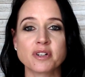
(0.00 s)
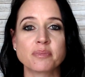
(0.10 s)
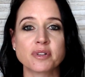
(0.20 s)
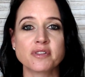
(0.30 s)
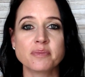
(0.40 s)
for
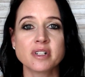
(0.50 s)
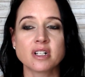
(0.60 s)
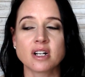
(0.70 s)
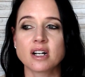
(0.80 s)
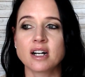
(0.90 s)

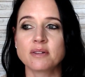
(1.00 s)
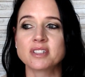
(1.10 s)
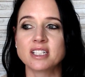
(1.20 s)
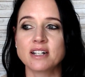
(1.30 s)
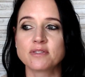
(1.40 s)
improvement. I
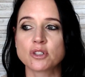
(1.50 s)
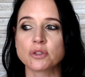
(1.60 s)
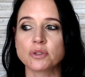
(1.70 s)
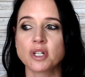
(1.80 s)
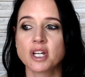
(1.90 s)
would love
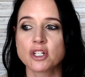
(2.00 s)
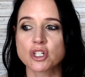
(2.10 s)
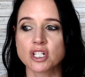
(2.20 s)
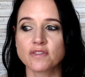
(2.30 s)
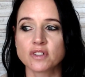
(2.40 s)
to
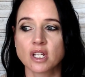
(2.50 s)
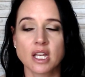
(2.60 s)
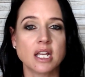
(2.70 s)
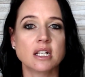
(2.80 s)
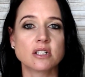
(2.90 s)
shift
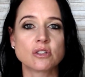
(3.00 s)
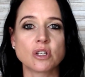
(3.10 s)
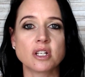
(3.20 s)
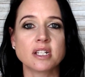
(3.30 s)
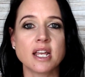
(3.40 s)
in a
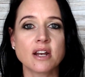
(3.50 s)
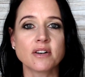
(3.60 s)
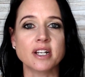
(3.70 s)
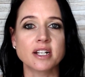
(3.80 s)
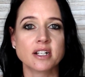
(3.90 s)
certain
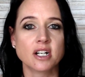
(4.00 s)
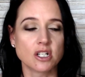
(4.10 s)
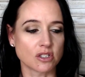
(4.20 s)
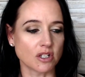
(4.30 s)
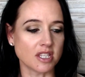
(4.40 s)
area.
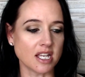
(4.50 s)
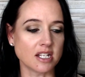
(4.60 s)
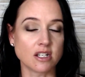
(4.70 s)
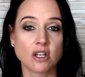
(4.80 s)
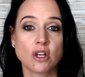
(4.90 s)
So
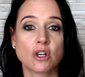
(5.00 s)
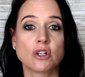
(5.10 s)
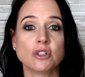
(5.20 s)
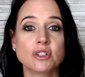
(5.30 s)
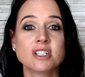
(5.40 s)
then
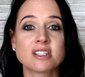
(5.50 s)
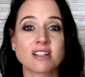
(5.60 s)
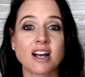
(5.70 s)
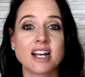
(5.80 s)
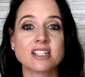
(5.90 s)
you
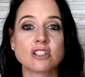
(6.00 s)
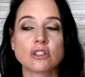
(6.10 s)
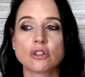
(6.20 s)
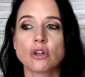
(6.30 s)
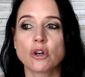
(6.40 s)
decide,
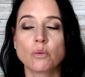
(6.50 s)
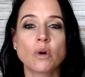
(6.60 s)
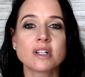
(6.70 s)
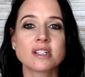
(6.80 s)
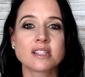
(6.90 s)

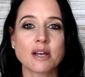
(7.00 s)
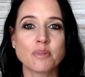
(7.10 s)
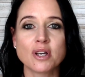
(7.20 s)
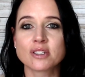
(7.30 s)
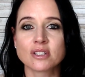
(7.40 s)
what does
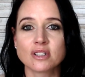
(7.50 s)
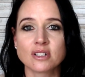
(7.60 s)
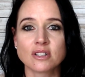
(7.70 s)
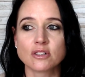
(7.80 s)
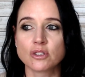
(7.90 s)
that
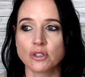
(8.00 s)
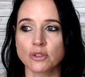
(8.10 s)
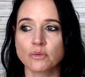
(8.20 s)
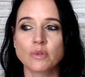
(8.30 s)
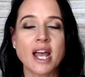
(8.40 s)
person
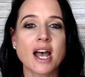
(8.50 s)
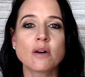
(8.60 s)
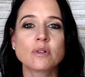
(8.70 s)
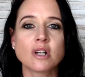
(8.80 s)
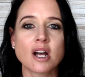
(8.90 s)
do?
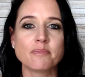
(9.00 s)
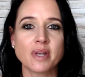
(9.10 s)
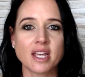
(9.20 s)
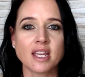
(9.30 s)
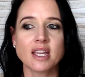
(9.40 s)
How would I
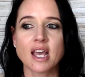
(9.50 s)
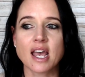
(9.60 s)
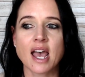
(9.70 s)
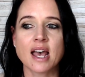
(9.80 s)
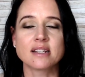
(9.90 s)
be
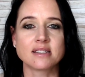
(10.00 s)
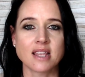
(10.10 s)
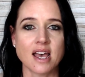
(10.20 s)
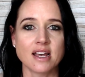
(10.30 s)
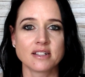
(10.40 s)
as
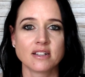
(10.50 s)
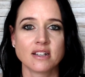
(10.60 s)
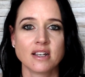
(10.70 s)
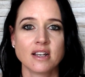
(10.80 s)
that?